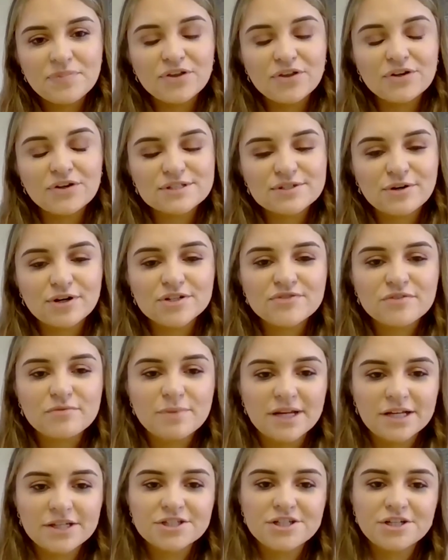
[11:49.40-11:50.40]
There's sort of a
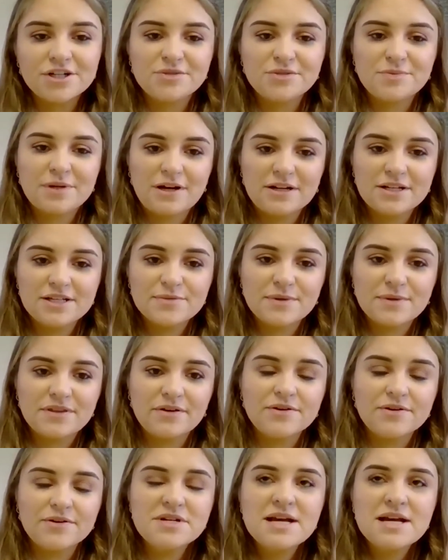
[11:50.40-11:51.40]
mixture, to be honest with
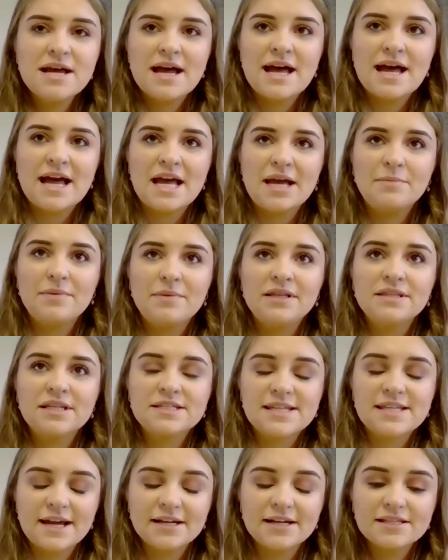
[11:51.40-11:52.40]
you. In the
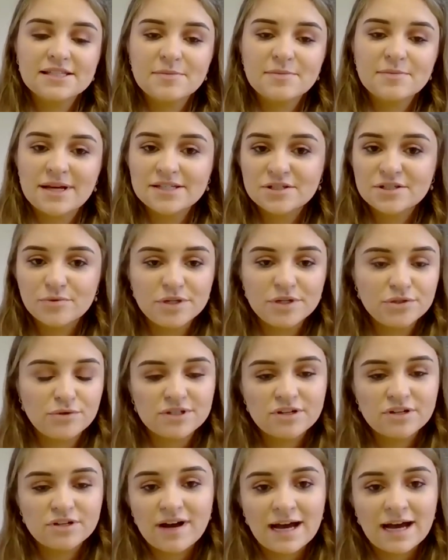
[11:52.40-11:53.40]
second semester we
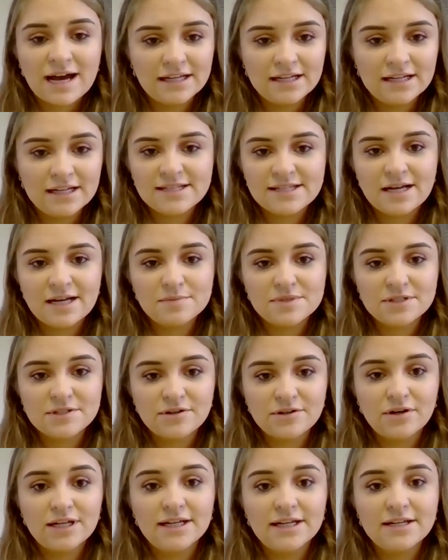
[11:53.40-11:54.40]
don't have any exams at
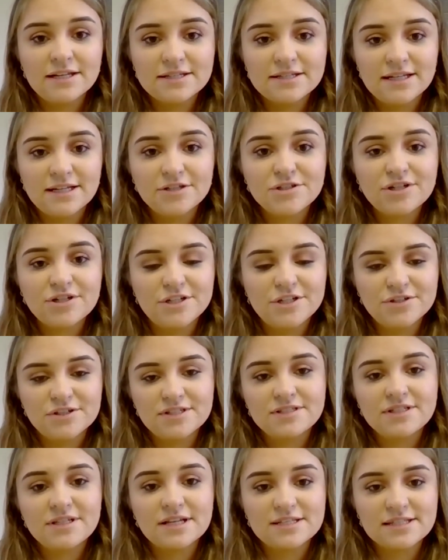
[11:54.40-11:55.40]
all. It is literally
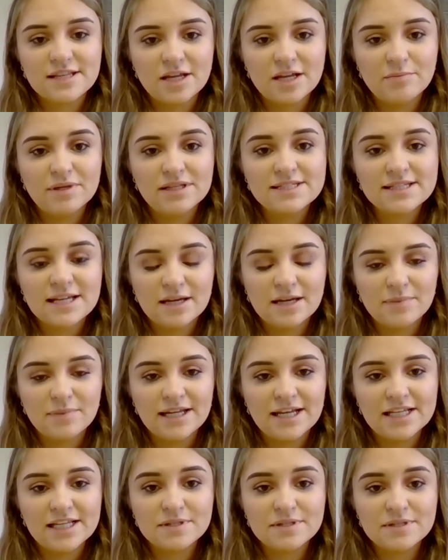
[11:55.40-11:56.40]
just assignments and
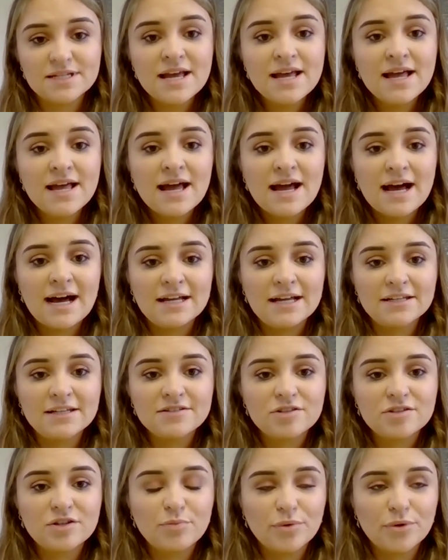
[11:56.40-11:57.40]
placement, and
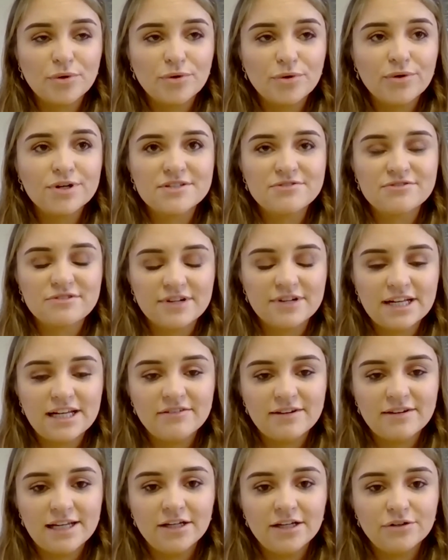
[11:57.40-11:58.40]
the board is really,
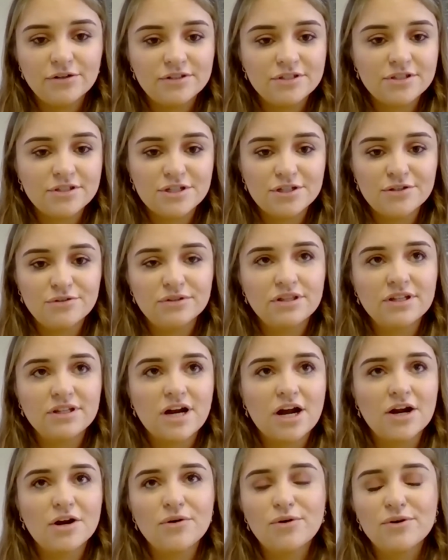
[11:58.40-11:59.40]
really good. Do you know,
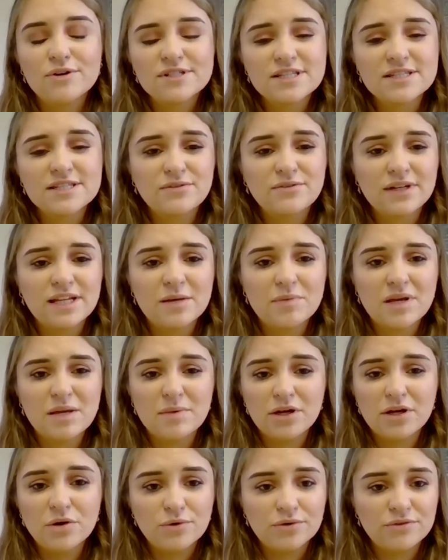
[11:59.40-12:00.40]
our course is only
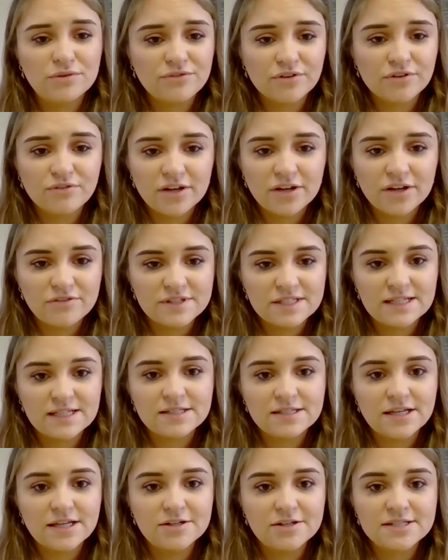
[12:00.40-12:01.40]
maybe going for 5 or
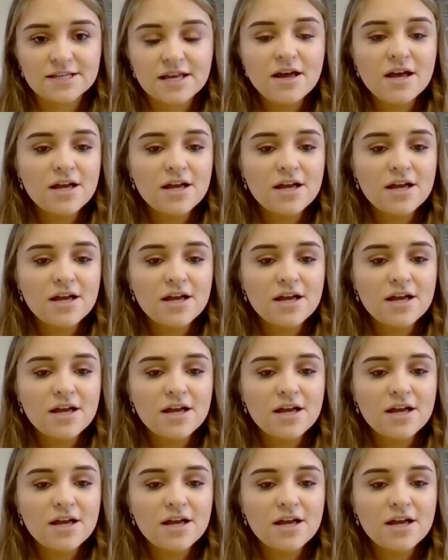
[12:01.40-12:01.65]
6 years,